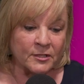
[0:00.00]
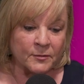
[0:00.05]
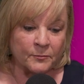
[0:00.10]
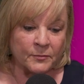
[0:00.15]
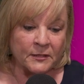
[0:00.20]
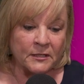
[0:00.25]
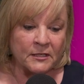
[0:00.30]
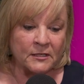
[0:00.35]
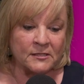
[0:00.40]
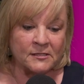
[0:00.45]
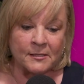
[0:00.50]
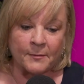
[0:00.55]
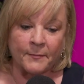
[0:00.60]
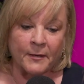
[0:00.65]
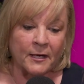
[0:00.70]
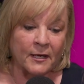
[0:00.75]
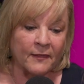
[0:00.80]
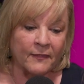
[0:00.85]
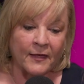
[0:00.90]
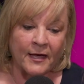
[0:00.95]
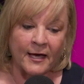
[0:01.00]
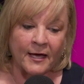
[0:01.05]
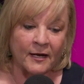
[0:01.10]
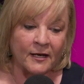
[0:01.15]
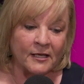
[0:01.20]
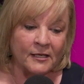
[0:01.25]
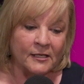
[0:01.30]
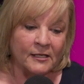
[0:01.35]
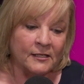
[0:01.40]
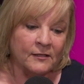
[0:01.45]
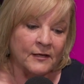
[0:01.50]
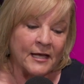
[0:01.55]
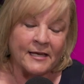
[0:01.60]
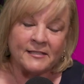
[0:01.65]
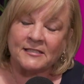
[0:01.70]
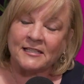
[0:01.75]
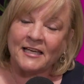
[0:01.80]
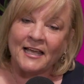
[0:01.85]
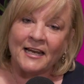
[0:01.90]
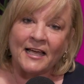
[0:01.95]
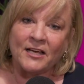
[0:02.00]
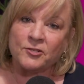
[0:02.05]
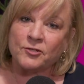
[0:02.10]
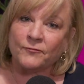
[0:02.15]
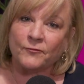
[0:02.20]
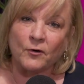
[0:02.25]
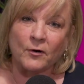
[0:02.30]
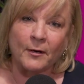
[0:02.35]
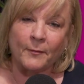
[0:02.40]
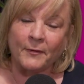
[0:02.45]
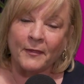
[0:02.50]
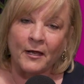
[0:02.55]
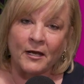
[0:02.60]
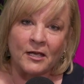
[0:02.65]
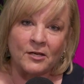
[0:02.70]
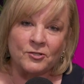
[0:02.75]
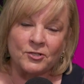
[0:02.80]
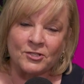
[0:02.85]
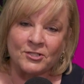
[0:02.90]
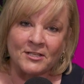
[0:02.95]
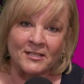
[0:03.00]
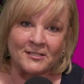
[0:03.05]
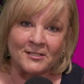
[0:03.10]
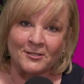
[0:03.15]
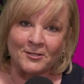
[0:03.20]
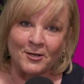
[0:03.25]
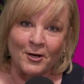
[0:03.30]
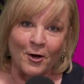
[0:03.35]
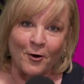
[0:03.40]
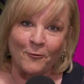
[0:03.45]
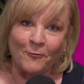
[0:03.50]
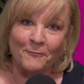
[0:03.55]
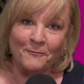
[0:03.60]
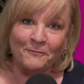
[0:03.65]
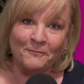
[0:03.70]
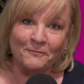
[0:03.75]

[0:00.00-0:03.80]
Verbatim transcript: be somebody that has a connection for him that he just doesn't know.